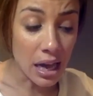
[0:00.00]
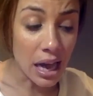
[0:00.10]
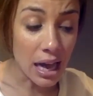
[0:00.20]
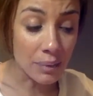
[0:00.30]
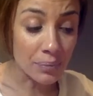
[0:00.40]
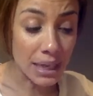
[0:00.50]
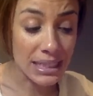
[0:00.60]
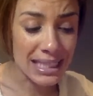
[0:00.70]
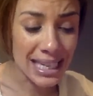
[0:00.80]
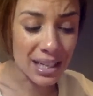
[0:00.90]
I
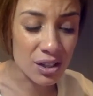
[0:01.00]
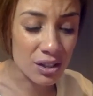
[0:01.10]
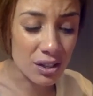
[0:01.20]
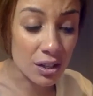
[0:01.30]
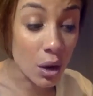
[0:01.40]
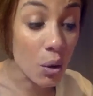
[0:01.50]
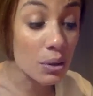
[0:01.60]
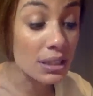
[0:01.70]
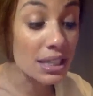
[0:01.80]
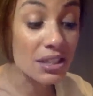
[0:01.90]
see
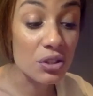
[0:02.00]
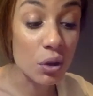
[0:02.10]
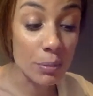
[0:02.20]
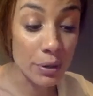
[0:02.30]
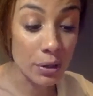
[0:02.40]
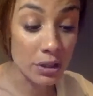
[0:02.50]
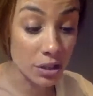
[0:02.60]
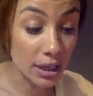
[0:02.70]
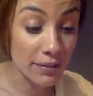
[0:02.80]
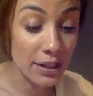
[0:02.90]
it's a Scorpio. It's
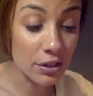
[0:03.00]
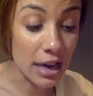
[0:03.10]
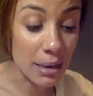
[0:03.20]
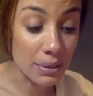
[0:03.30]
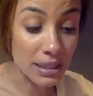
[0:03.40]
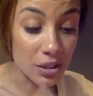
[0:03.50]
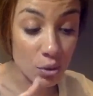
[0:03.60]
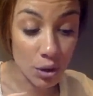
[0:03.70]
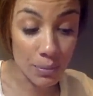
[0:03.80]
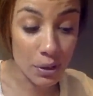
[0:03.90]
not even a crab. It's a
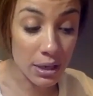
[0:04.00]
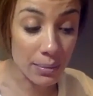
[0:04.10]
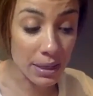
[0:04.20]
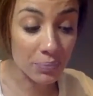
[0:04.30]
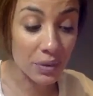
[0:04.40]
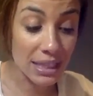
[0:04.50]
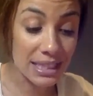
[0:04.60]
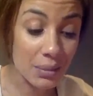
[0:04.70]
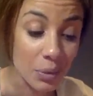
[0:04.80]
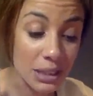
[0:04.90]
Scorpio coming up.
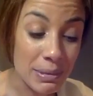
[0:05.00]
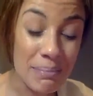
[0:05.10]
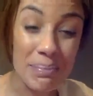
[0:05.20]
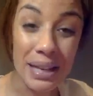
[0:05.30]
Like someone's being